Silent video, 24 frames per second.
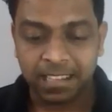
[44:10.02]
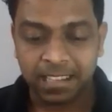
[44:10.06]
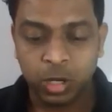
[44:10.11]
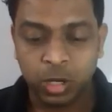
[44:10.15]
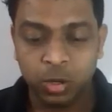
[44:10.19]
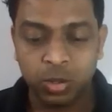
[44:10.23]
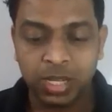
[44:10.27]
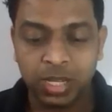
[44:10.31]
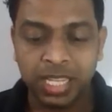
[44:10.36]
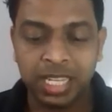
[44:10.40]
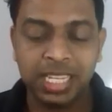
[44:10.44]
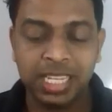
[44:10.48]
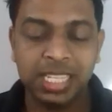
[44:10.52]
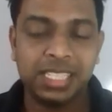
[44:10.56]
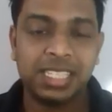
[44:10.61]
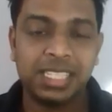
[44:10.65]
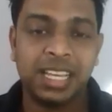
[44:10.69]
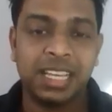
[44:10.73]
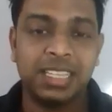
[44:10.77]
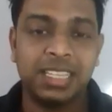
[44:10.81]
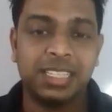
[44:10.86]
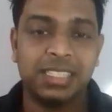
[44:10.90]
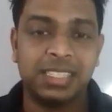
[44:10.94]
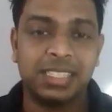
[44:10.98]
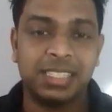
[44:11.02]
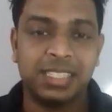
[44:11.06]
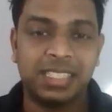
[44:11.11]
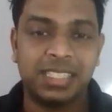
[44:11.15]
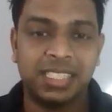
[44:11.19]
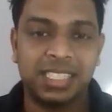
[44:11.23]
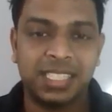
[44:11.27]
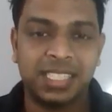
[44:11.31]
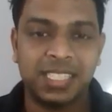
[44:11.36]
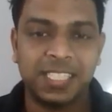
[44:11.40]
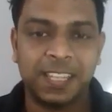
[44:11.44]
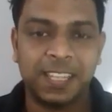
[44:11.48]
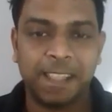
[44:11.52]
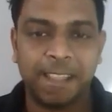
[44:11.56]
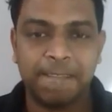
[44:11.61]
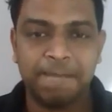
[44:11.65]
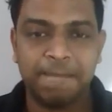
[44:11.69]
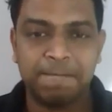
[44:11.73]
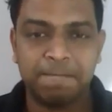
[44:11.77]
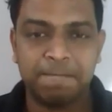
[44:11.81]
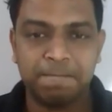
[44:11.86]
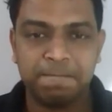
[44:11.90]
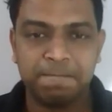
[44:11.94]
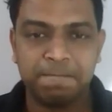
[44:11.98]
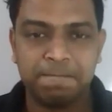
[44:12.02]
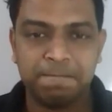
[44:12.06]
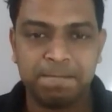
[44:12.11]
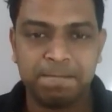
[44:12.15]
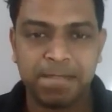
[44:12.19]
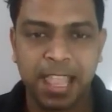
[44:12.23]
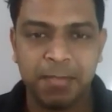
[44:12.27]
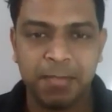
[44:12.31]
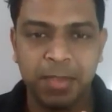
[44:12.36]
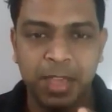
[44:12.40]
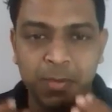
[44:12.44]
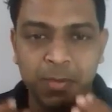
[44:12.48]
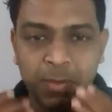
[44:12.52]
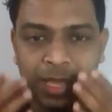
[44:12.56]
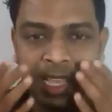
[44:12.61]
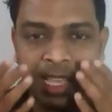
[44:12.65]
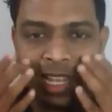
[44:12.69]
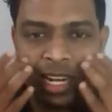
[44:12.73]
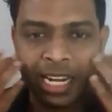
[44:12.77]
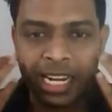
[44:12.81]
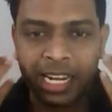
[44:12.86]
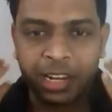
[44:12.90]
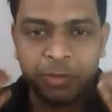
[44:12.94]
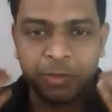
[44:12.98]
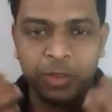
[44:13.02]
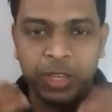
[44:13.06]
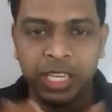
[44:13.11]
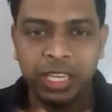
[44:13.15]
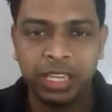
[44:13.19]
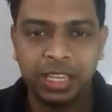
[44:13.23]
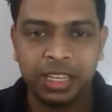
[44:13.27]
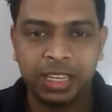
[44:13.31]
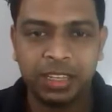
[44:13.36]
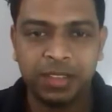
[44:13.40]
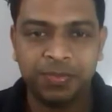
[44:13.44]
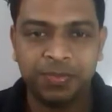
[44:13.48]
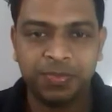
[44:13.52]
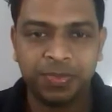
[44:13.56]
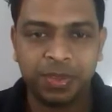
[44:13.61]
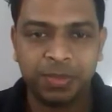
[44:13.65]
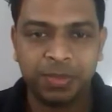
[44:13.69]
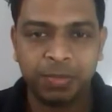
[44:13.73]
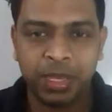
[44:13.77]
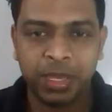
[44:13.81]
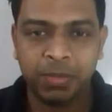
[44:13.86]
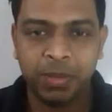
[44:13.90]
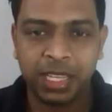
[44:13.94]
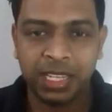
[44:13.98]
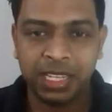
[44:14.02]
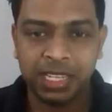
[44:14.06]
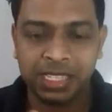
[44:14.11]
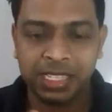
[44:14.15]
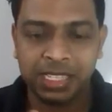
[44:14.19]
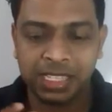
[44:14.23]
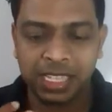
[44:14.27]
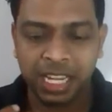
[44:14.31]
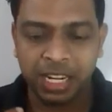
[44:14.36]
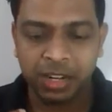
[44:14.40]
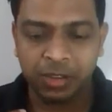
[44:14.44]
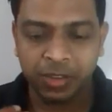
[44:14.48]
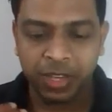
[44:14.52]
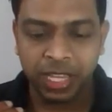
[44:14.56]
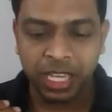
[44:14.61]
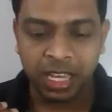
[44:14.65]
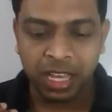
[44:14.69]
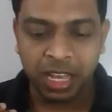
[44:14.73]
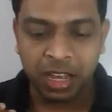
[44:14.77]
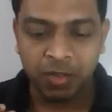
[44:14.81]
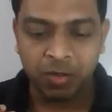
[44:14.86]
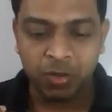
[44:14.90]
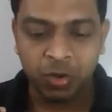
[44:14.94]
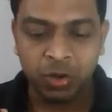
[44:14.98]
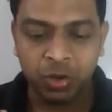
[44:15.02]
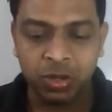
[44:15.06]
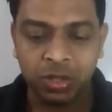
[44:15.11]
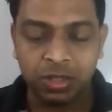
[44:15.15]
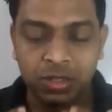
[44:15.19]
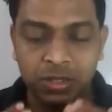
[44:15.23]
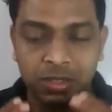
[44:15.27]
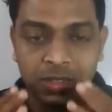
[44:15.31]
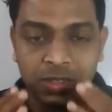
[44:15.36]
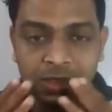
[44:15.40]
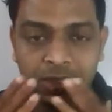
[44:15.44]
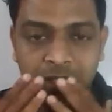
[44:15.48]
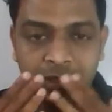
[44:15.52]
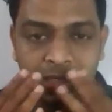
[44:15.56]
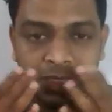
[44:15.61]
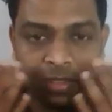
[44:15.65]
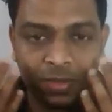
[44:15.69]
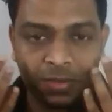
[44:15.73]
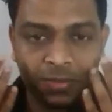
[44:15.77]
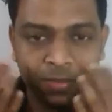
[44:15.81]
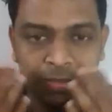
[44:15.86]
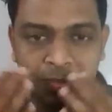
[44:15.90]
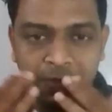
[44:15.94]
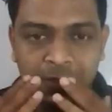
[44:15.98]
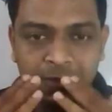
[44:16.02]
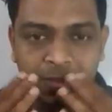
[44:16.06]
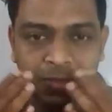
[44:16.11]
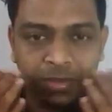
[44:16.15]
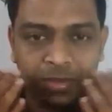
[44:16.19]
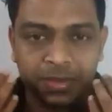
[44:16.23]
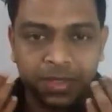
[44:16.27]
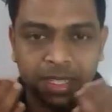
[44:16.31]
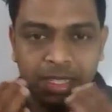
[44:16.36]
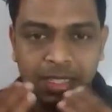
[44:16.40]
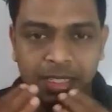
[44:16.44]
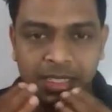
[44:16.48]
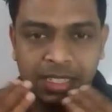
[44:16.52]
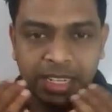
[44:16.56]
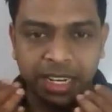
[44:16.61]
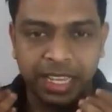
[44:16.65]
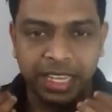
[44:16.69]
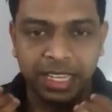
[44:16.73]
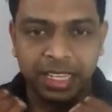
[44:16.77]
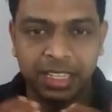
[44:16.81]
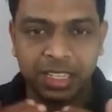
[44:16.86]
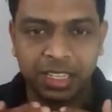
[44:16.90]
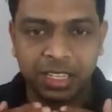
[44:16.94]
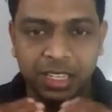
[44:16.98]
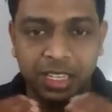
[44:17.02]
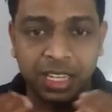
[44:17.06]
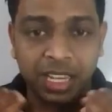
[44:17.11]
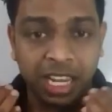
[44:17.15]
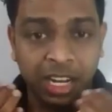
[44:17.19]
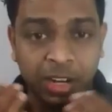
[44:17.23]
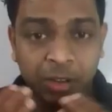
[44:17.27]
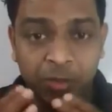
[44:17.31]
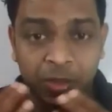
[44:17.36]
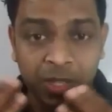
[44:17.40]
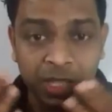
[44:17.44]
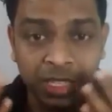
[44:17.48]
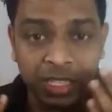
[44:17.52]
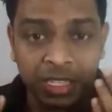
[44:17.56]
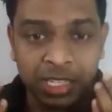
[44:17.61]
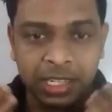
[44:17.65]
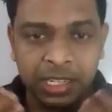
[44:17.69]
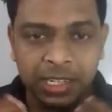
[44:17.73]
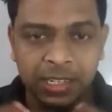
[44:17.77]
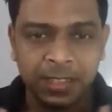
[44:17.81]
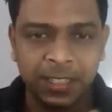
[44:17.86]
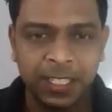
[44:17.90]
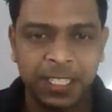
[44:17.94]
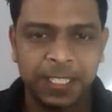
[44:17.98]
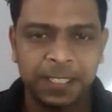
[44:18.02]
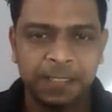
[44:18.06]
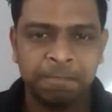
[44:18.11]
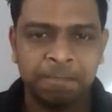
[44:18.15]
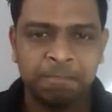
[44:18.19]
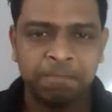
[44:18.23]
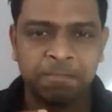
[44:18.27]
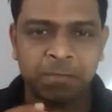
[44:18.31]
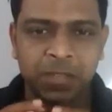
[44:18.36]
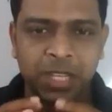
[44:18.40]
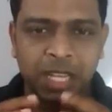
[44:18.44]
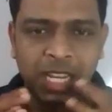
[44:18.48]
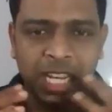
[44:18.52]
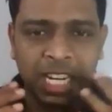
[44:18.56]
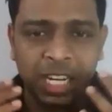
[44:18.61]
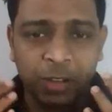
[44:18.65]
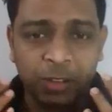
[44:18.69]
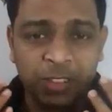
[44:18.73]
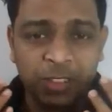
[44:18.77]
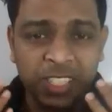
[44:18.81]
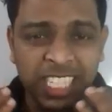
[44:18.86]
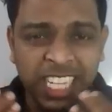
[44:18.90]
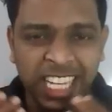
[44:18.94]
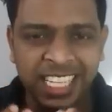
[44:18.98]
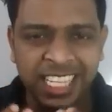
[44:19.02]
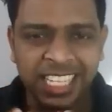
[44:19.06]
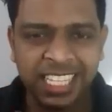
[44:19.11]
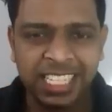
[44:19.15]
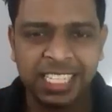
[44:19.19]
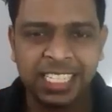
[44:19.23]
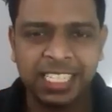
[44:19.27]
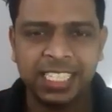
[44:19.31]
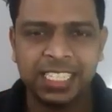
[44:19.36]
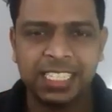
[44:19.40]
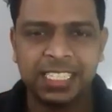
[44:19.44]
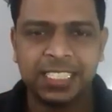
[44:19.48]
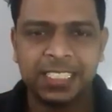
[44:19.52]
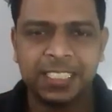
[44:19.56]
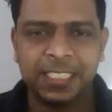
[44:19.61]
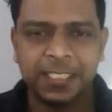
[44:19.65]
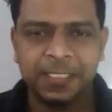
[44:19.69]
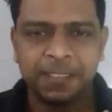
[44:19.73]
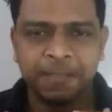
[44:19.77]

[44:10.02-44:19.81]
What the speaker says: look in his eyes maybe a little weak, maybe it's kind of careworn. It's like kind of withered, kind of tired.